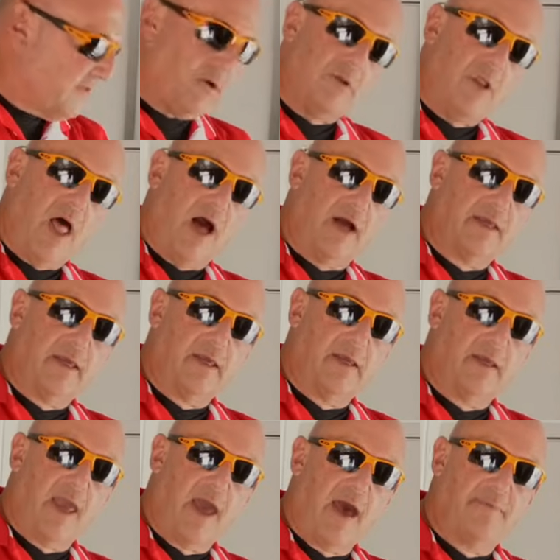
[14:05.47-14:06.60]
their locking
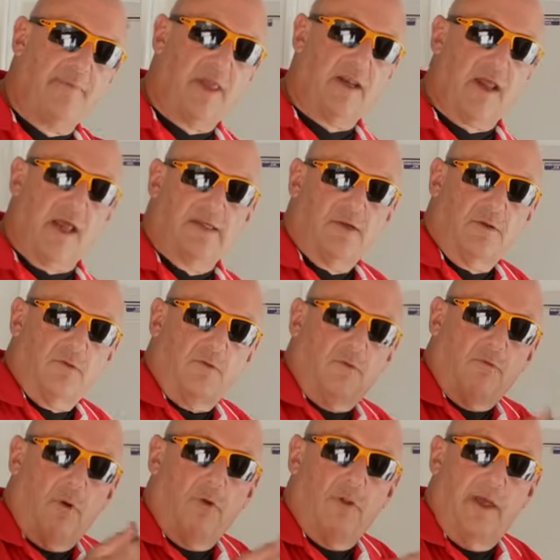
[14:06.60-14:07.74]
cabinet as a little
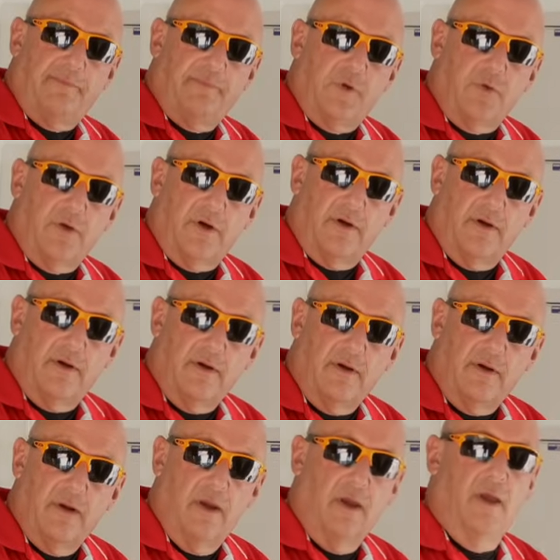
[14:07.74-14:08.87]
roll-up door.
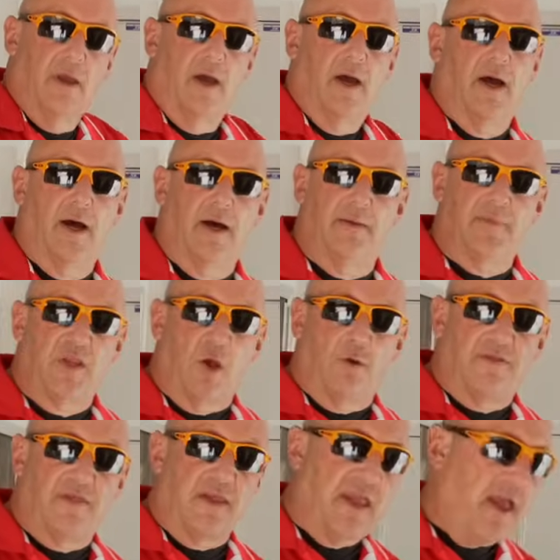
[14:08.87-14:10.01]
The only
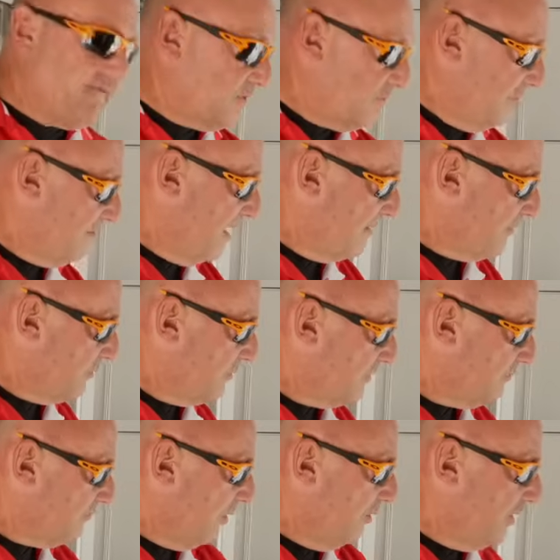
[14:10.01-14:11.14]
thing you have to remember with
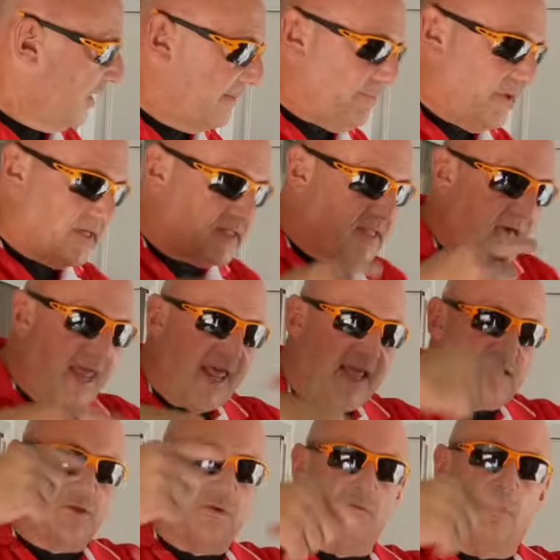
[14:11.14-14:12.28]
roll-up is that
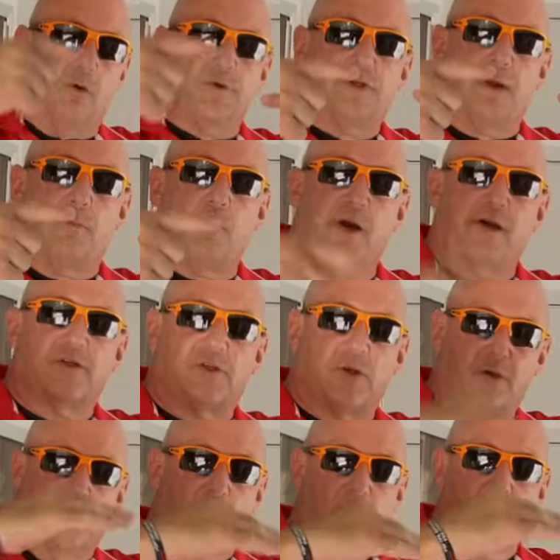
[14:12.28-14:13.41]
has to roll somewhere, so
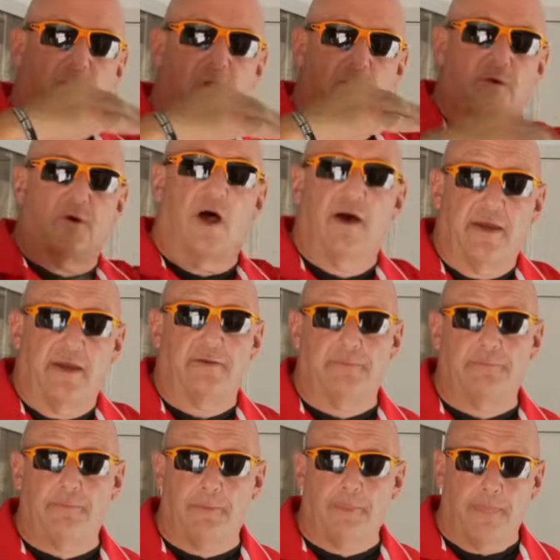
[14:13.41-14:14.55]
you lose a little height.
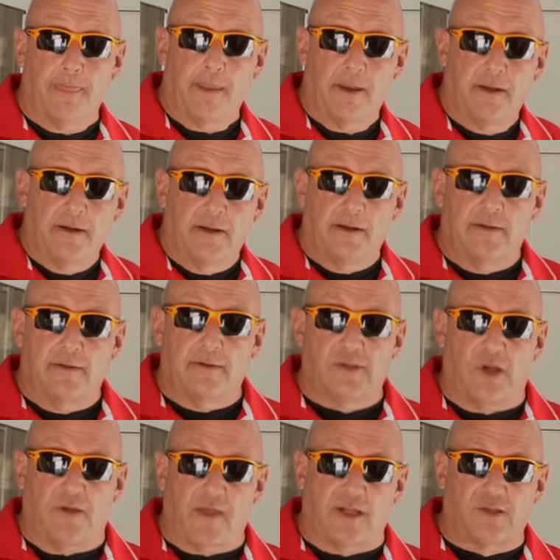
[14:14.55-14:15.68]

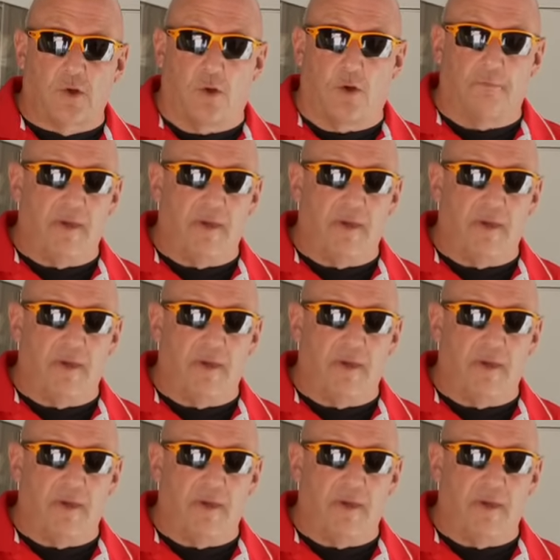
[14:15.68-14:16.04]
So that's all a